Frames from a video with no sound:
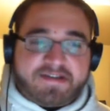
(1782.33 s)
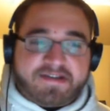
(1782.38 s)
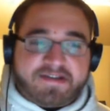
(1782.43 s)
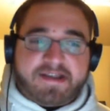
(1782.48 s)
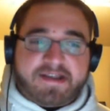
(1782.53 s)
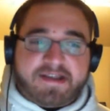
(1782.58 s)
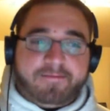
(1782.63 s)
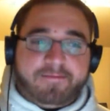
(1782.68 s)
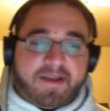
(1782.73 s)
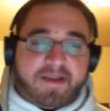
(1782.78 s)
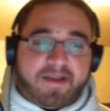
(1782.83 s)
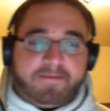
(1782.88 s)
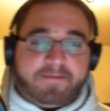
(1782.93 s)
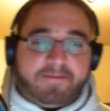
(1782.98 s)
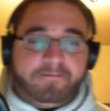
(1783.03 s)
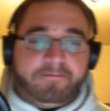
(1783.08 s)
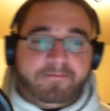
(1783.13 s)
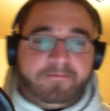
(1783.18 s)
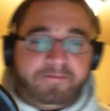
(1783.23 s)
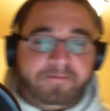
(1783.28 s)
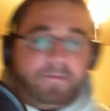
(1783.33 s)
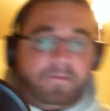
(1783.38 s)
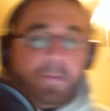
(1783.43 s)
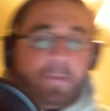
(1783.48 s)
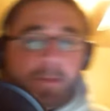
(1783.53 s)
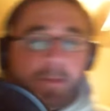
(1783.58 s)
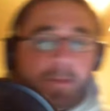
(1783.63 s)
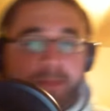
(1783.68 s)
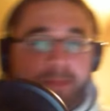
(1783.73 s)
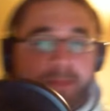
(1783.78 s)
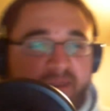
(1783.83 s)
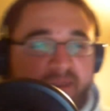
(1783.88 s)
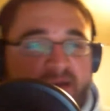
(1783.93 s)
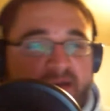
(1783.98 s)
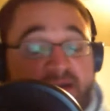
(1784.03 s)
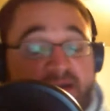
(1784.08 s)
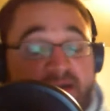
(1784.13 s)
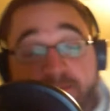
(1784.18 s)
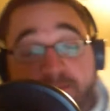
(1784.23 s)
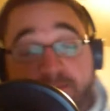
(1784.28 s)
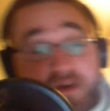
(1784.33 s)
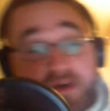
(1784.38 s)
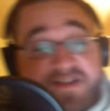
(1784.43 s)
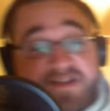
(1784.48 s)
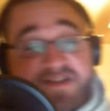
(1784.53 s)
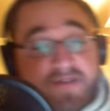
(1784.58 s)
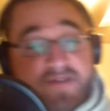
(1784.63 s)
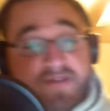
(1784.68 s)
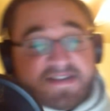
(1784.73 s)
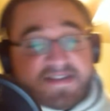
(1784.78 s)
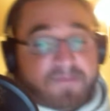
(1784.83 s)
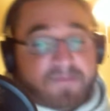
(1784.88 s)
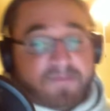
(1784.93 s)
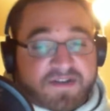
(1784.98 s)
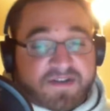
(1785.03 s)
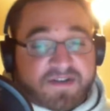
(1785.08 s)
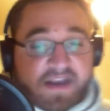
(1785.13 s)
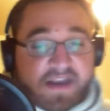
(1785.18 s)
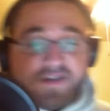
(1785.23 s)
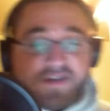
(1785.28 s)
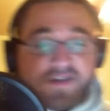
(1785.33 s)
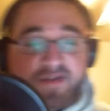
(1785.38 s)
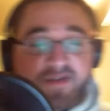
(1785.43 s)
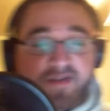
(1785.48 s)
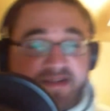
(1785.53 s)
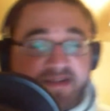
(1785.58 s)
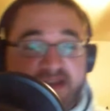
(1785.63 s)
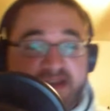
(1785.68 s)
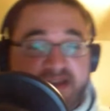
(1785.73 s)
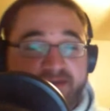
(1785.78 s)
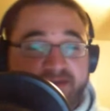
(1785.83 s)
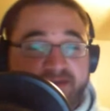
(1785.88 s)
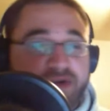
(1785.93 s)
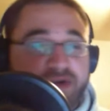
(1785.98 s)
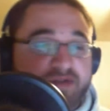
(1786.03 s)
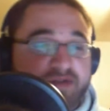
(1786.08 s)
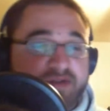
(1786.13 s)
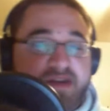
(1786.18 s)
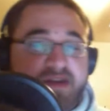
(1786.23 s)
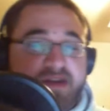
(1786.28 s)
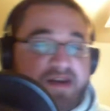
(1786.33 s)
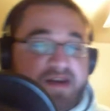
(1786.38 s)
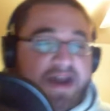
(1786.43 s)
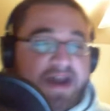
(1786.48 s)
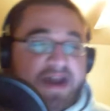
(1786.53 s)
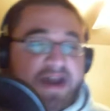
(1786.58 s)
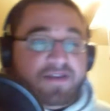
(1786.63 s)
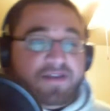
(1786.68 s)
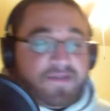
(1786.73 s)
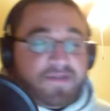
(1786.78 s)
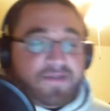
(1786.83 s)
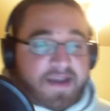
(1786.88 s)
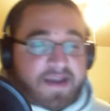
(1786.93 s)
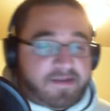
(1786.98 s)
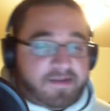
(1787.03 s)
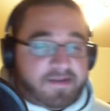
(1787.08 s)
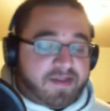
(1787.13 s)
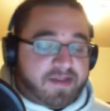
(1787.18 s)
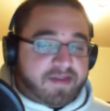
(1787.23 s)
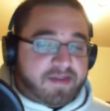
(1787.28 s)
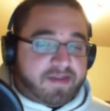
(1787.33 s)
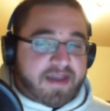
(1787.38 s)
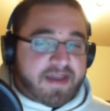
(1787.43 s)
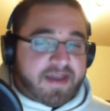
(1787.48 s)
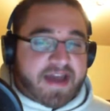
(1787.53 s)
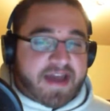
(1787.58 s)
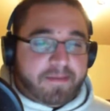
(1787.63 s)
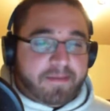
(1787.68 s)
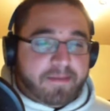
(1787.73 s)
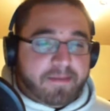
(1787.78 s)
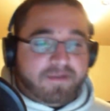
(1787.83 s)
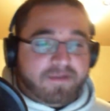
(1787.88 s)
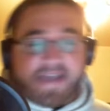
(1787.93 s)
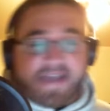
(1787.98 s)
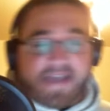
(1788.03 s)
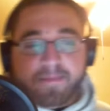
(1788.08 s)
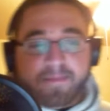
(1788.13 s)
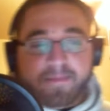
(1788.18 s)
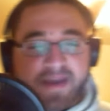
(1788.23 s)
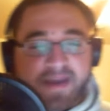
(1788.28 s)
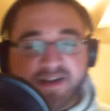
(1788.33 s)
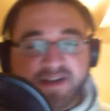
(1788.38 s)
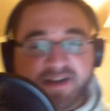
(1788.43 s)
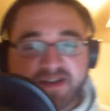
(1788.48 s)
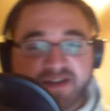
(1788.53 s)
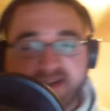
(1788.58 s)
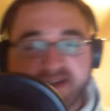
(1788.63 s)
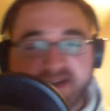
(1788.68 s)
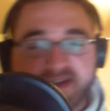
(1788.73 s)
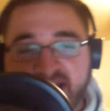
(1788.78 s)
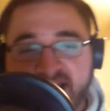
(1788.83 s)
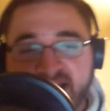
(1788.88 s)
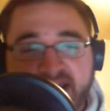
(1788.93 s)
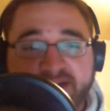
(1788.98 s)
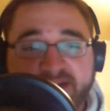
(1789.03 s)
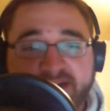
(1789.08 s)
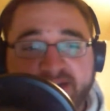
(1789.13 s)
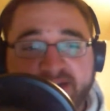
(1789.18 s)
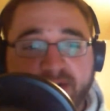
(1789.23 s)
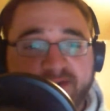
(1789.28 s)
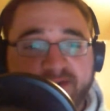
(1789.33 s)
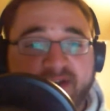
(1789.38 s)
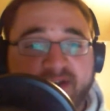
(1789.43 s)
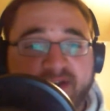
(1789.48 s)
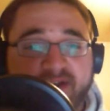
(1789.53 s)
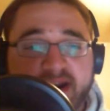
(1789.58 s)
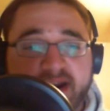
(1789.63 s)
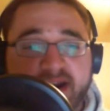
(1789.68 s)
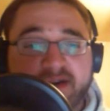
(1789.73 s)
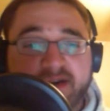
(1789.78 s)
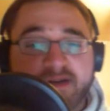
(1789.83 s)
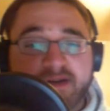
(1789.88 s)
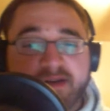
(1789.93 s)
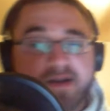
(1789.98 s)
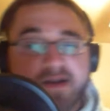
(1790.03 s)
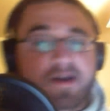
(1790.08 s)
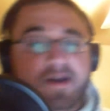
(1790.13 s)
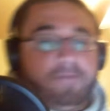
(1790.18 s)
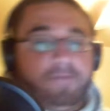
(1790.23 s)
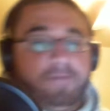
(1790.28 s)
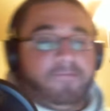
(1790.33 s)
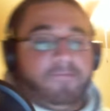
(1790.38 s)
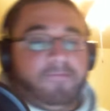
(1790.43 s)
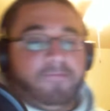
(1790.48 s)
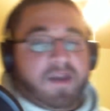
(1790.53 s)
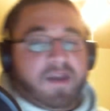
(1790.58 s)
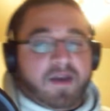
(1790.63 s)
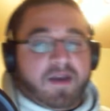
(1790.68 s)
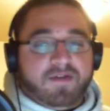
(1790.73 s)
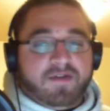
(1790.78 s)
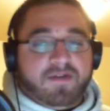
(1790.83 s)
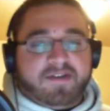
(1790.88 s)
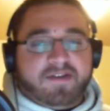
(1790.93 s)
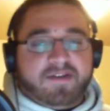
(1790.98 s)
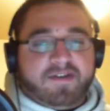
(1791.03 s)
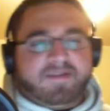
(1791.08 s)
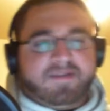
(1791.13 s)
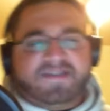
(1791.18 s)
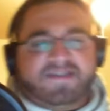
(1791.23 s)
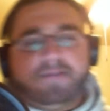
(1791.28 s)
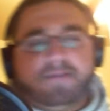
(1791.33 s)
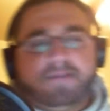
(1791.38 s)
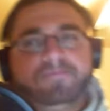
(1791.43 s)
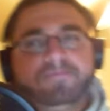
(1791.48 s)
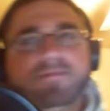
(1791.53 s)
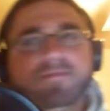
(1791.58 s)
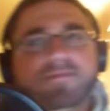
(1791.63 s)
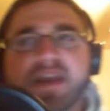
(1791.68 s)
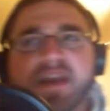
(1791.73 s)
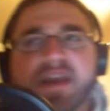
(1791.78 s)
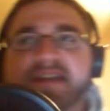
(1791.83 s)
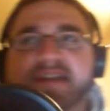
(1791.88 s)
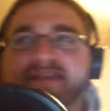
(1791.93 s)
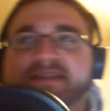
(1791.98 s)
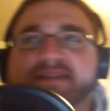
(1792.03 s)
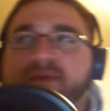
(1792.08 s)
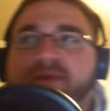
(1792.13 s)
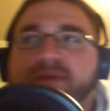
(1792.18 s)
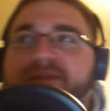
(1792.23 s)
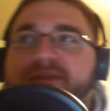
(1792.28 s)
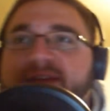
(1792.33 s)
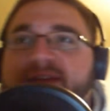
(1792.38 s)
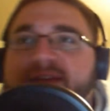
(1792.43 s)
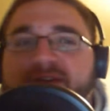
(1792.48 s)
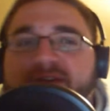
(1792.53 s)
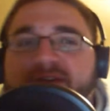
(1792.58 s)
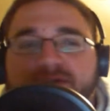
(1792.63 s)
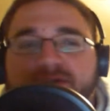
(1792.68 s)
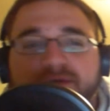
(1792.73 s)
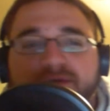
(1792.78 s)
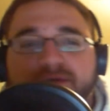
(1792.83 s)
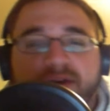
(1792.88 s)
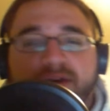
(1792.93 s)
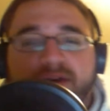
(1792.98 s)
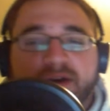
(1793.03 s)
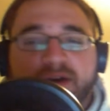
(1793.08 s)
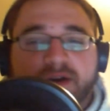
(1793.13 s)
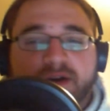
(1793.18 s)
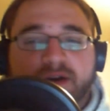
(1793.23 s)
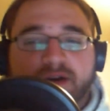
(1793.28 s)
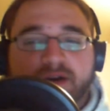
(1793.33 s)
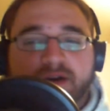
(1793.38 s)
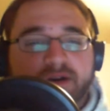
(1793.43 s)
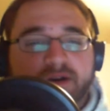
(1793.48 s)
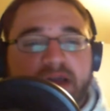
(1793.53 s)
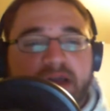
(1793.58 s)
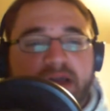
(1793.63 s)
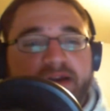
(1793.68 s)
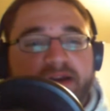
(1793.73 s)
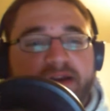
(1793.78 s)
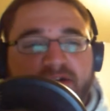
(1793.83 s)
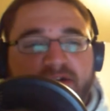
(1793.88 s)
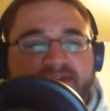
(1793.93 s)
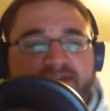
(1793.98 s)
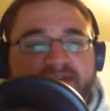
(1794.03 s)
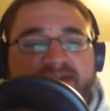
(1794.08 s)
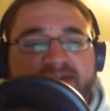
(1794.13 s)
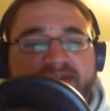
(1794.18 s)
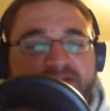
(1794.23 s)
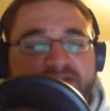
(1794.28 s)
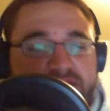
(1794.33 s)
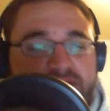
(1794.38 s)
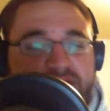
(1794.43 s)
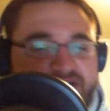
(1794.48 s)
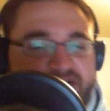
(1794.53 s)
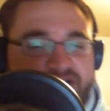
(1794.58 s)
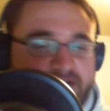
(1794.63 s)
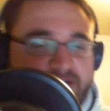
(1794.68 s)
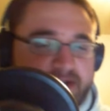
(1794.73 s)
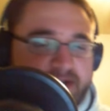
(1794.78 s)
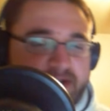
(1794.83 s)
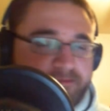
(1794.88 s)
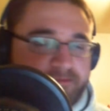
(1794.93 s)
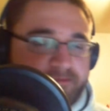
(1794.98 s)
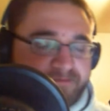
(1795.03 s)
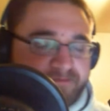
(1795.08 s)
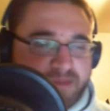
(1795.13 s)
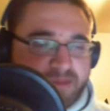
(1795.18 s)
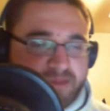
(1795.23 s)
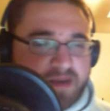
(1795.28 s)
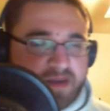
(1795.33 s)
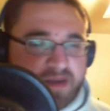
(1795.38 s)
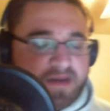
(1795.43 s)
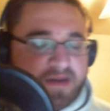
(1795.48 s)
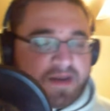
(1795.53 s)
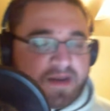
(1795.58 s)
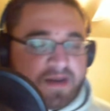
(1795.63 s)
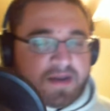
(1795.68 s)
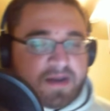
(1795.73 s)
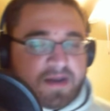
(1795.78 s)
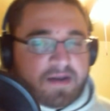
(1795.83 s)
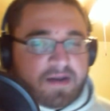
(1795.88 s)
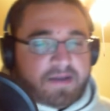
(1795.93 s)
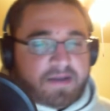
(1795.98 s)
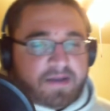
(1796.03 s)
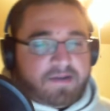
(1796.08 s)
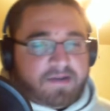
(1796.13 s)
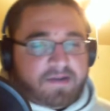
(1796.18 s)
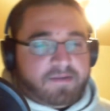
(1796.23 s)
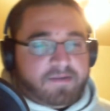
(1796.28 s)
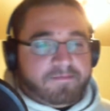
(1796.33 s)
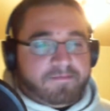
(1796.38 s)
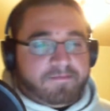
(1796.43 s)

and most Android devices that I've used and not used those applications have worked fine. There's been some cases where I've had to do had crazy situations, but nothing,